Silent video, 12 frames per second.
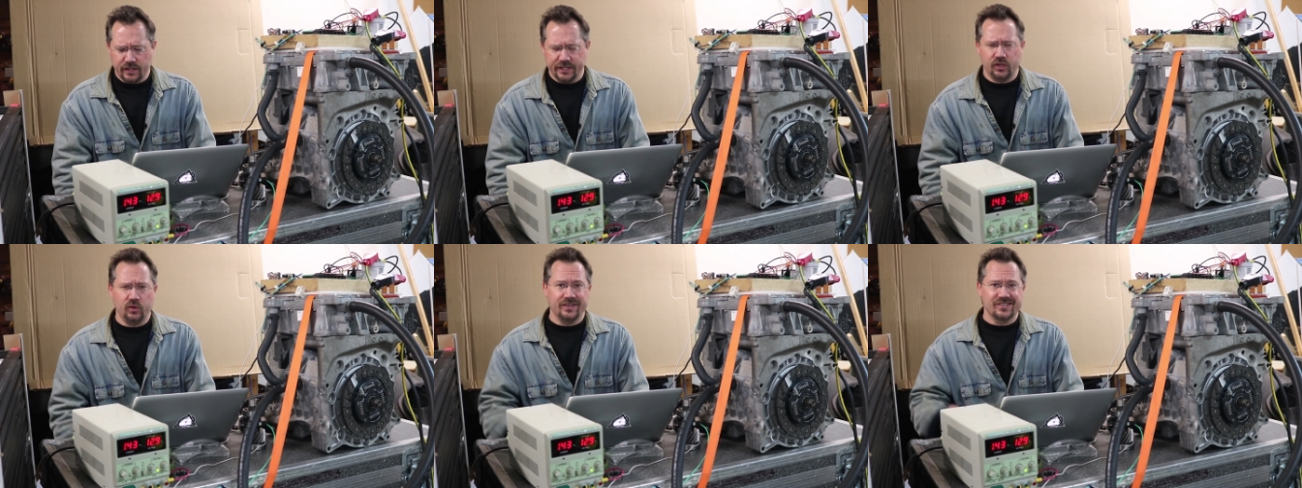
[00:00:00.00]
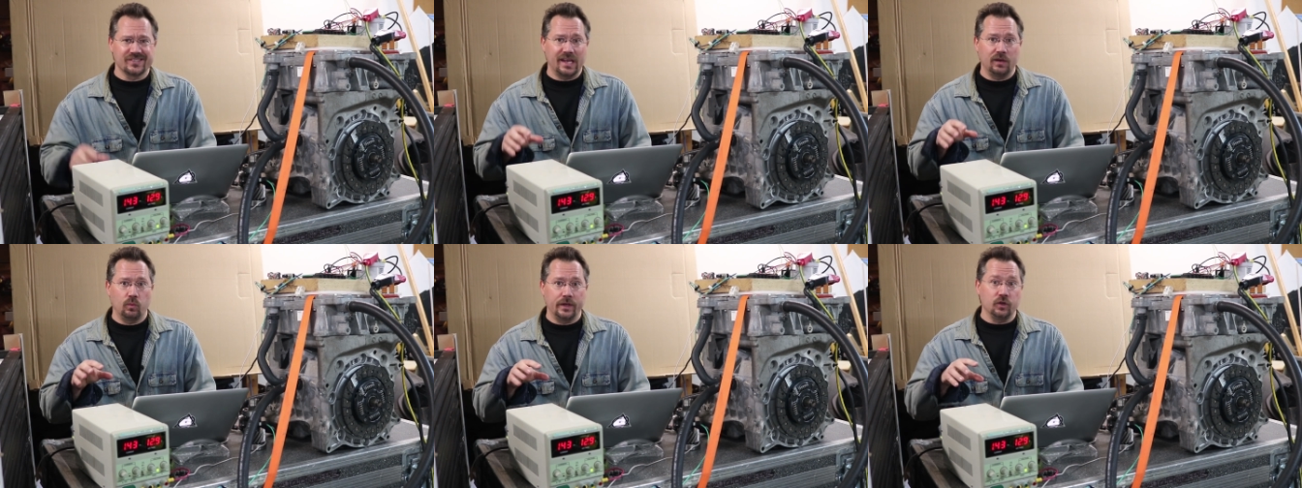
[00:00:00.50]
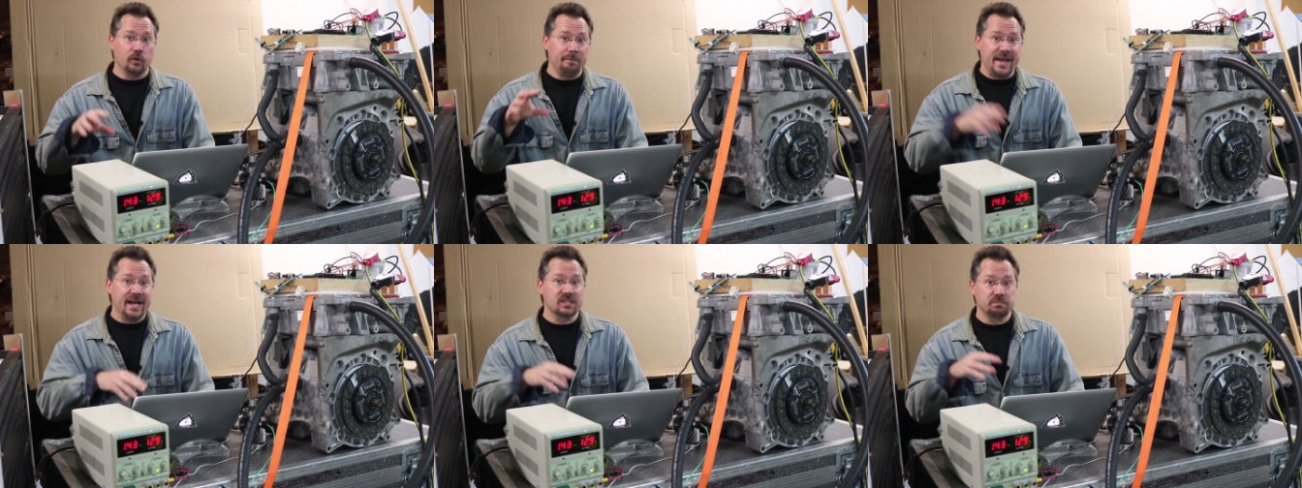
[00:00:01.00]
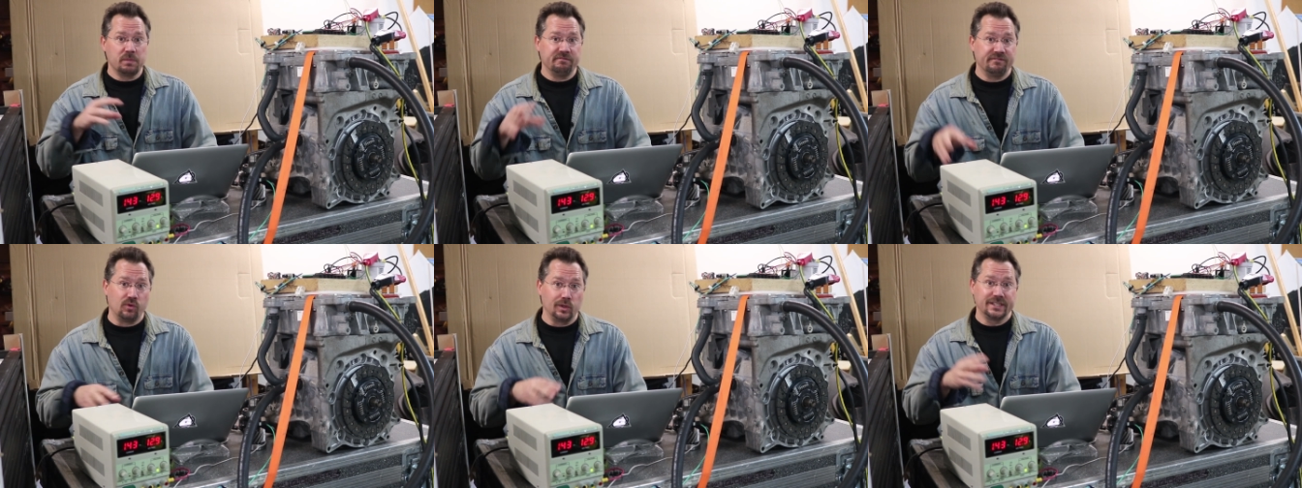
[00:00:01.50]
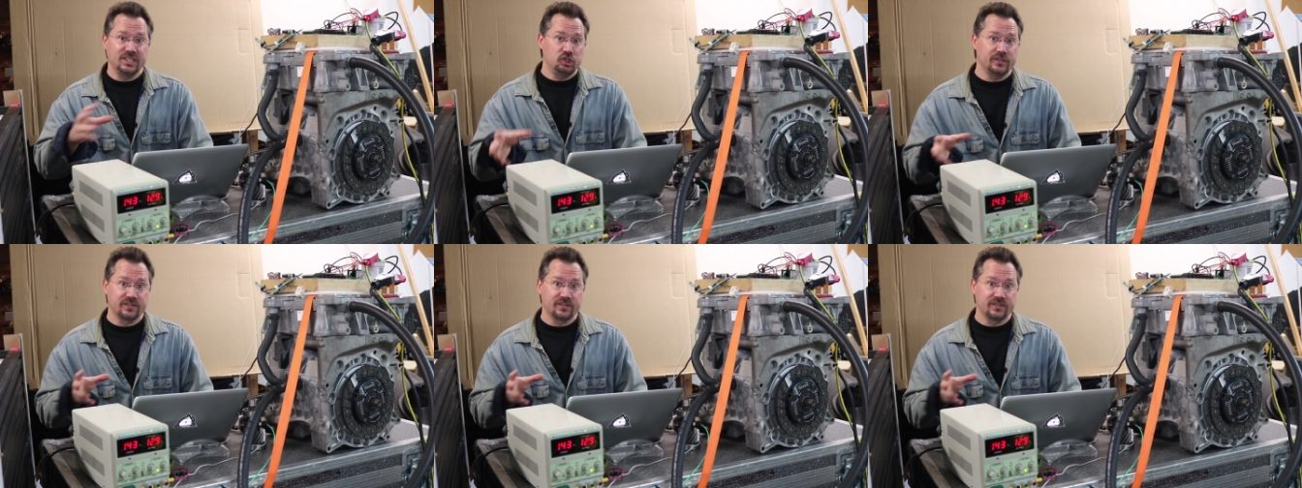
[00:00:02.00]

like you can set what your maximum voltage